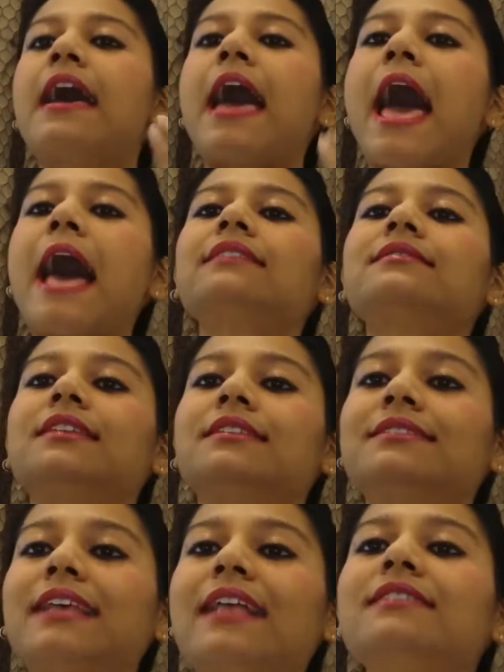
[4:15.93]
as the
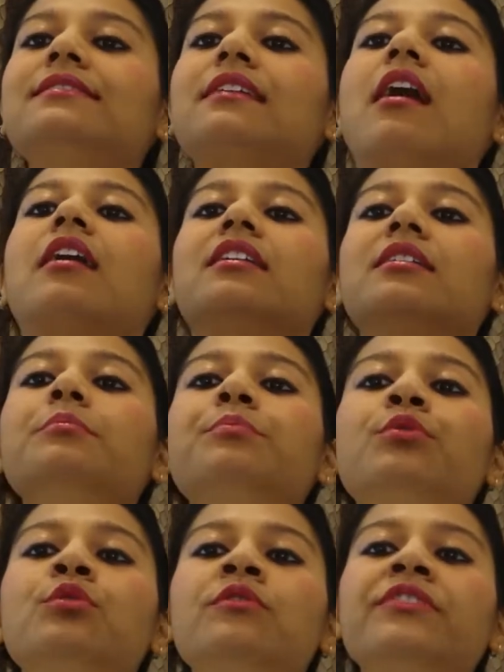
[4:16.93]
cells are
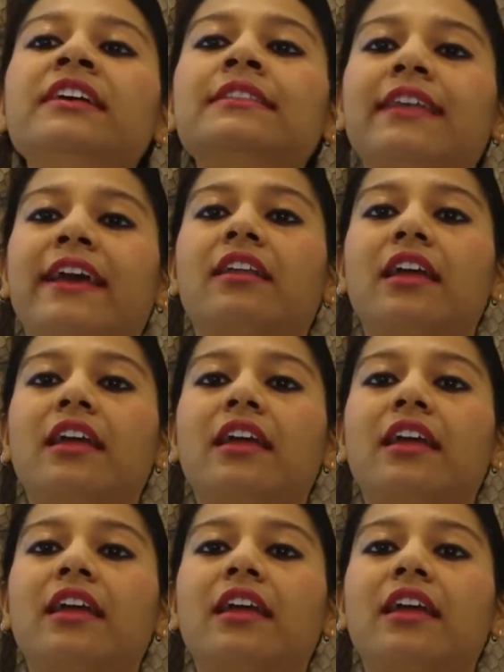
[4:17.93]
improving their